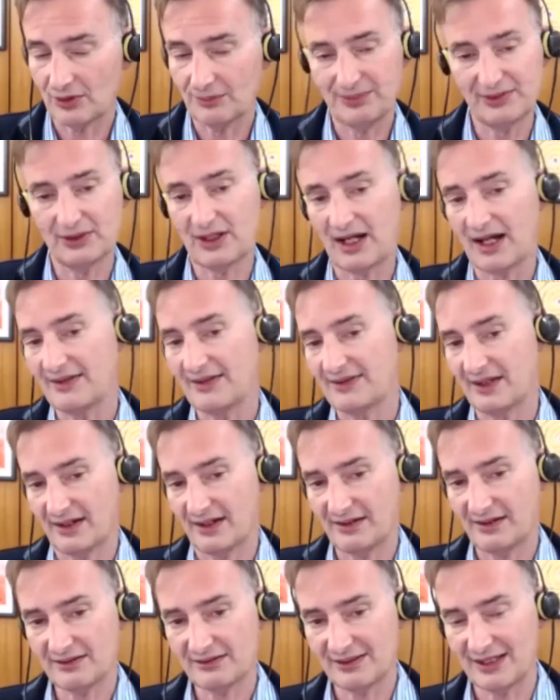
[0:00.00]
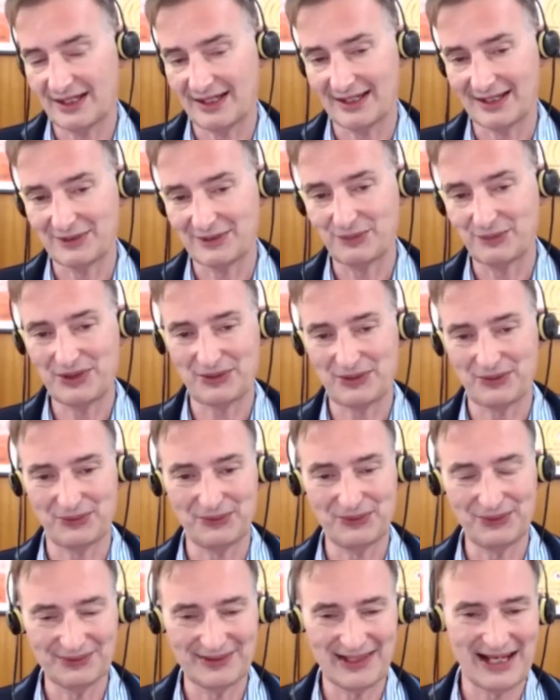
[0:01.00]
on the other hand, we are
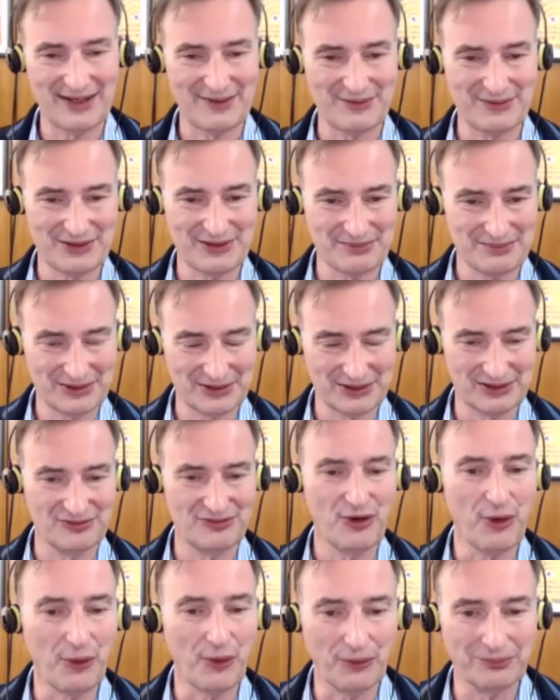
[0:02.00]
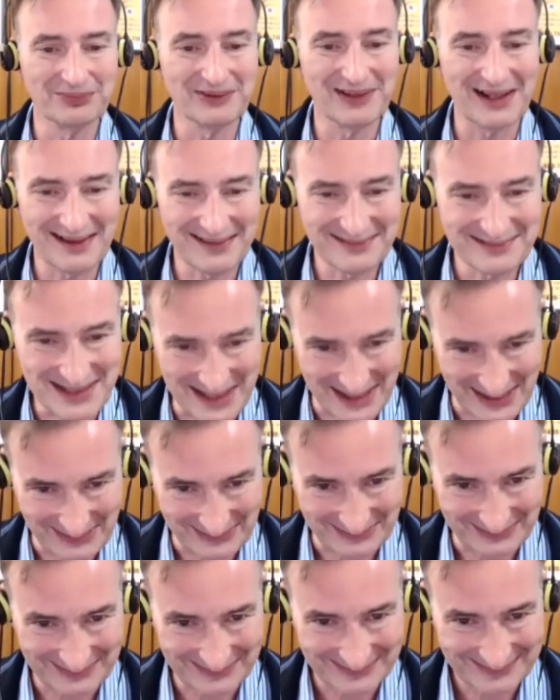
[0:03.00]
all now in the middle of home lockdown.
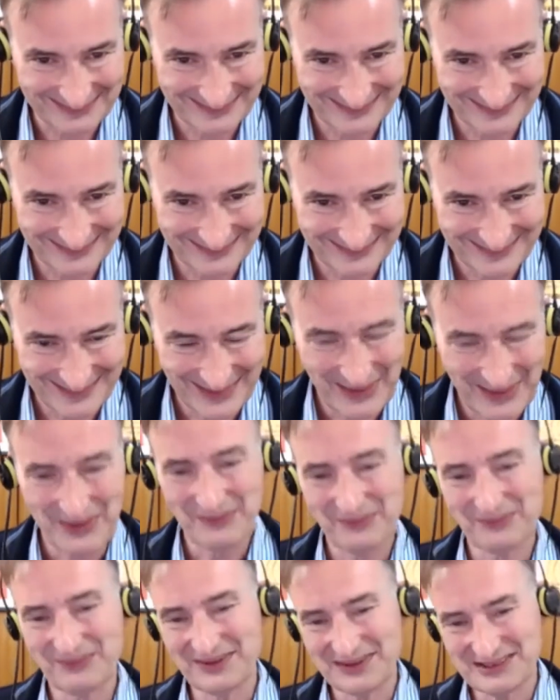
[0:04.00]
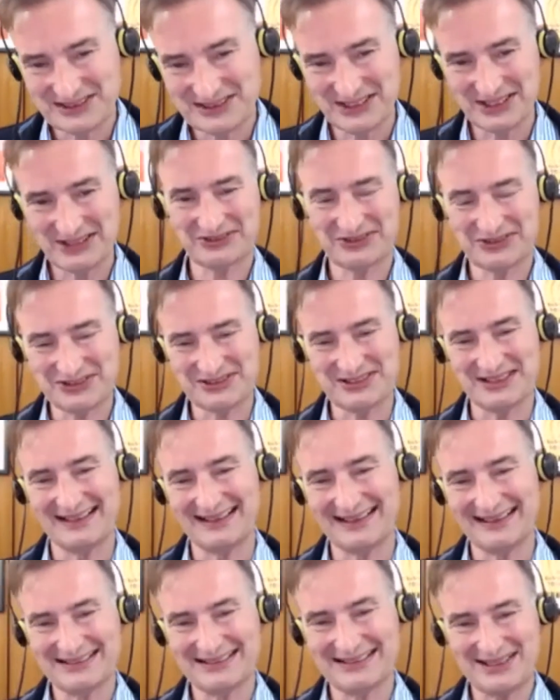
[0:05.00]
What's
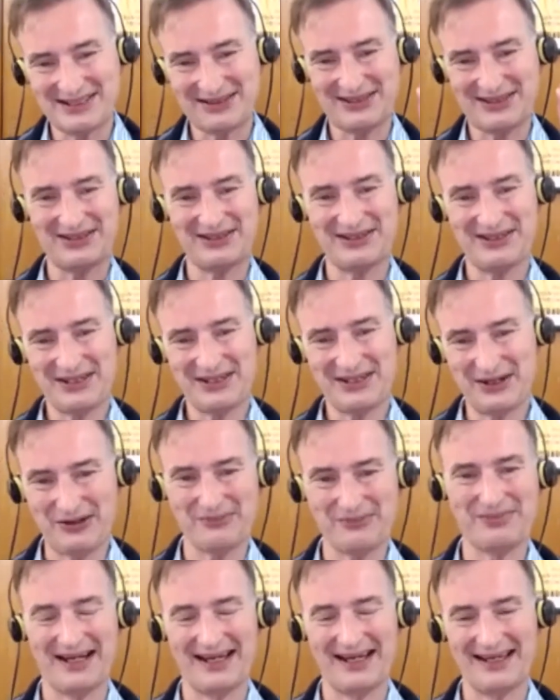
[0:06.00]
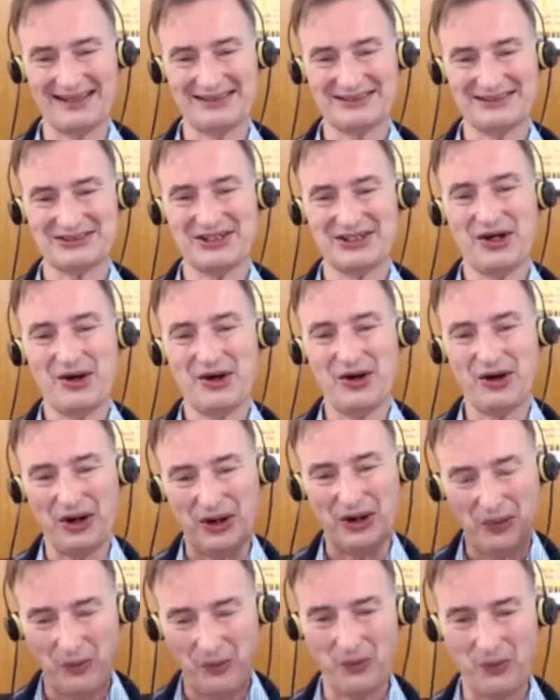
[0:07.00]
interesting is that the neobanks
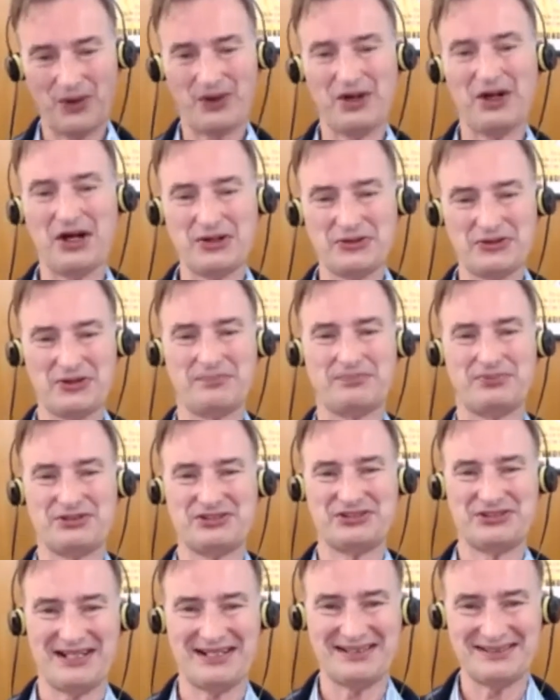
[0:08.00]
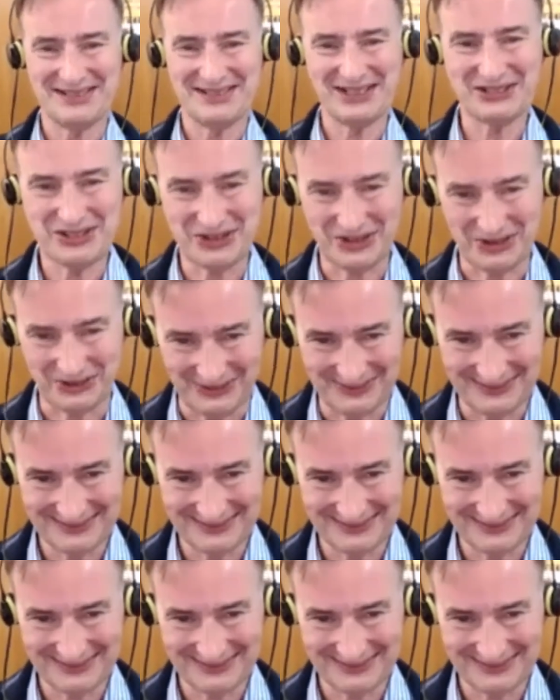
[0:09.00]
are 100% digital,